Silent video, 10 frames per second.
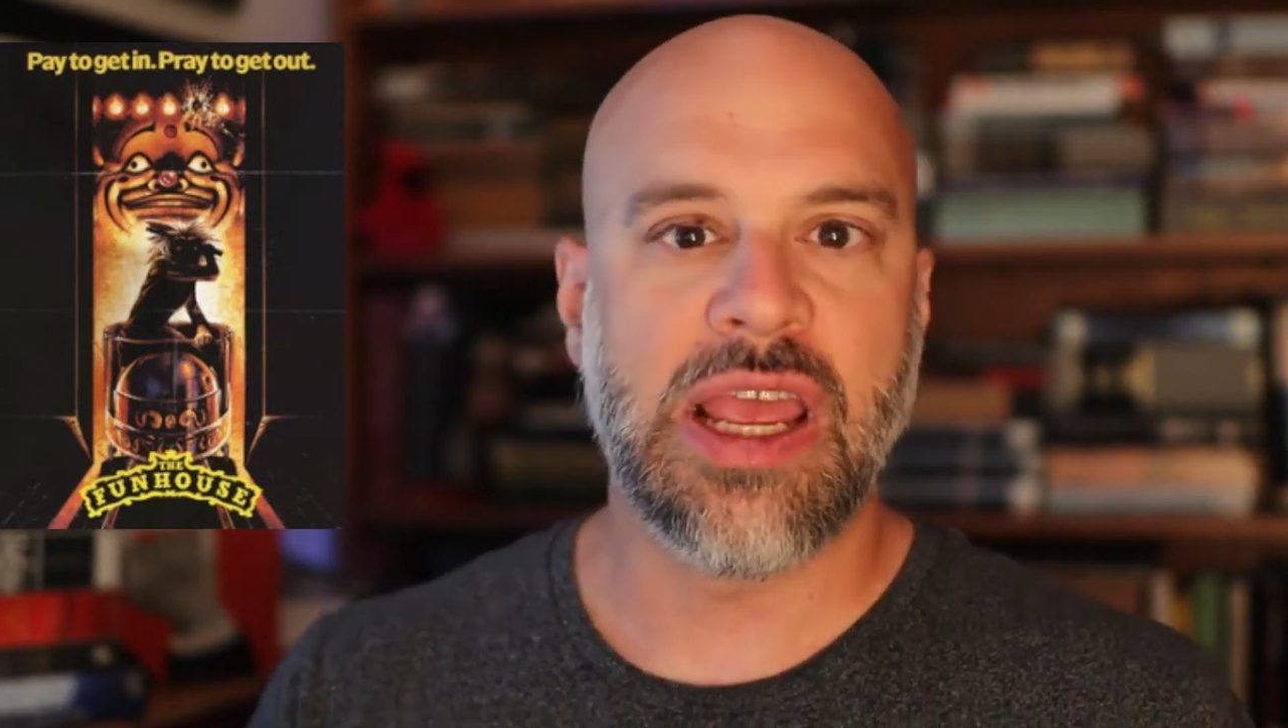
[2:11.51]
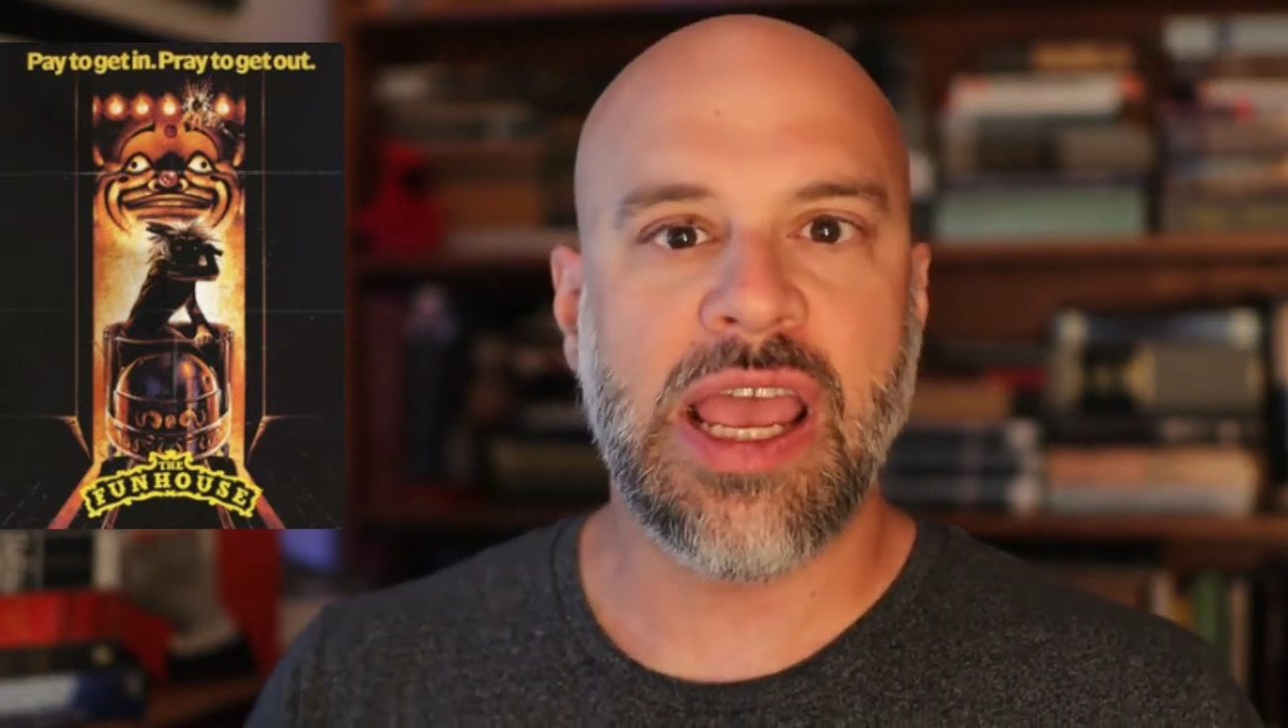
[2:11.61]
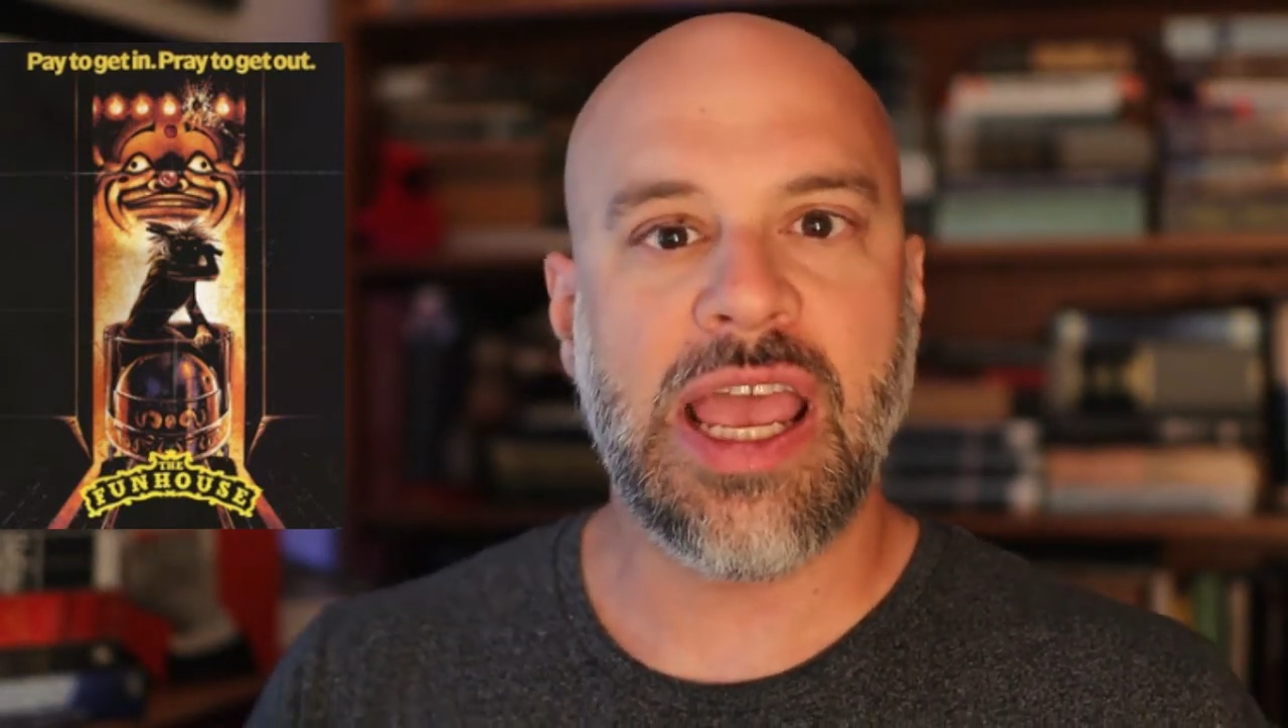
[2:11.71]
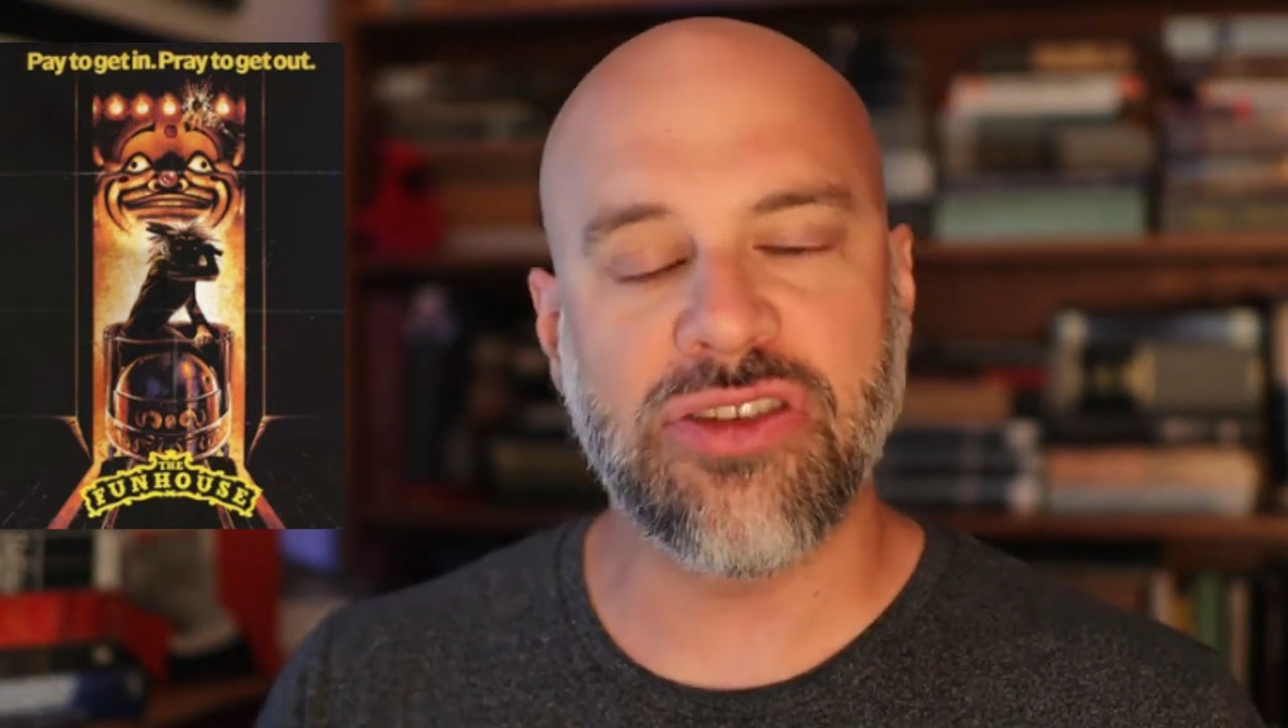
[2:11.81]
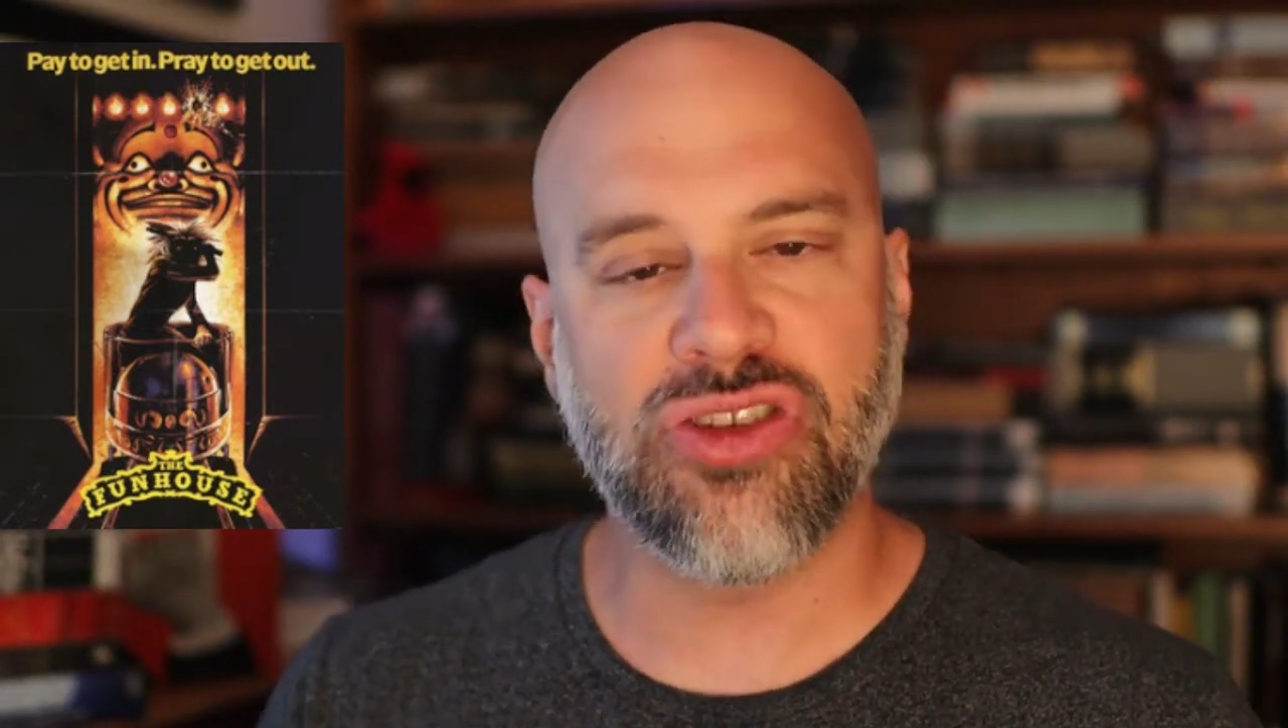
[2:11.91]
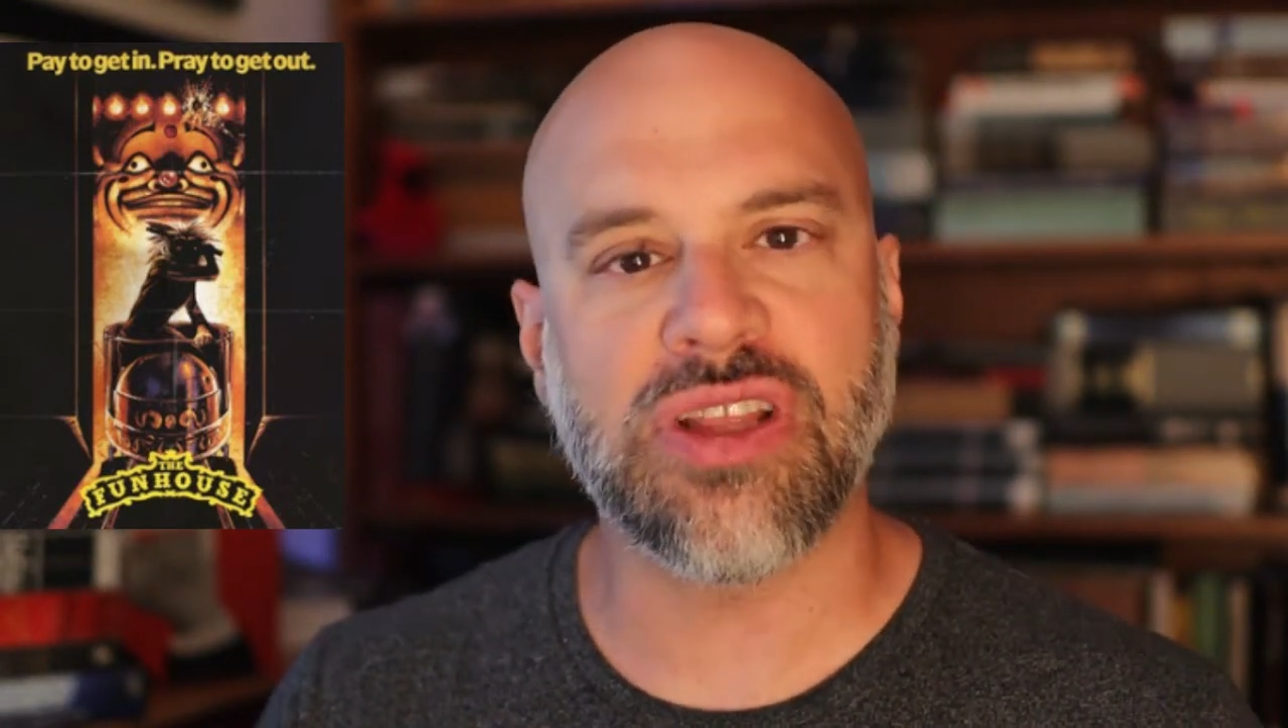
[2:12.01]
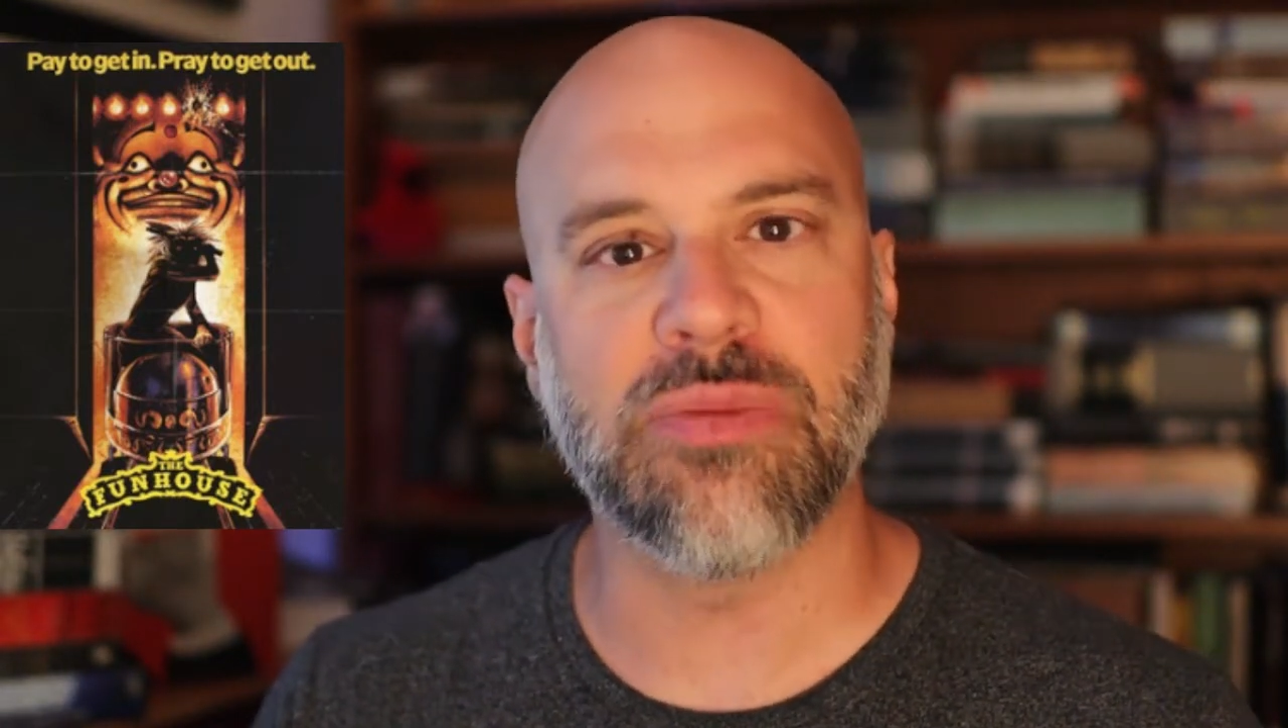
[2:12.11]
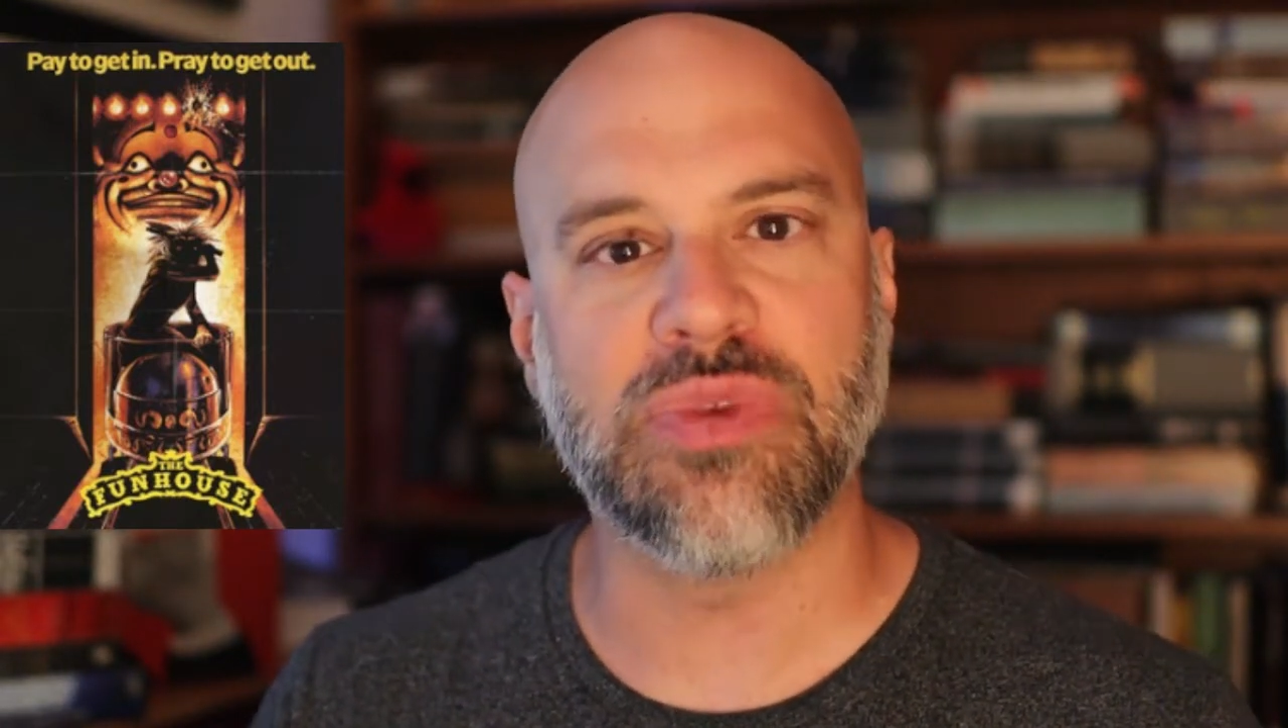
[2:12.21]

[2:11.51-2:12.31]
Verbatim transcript: and took them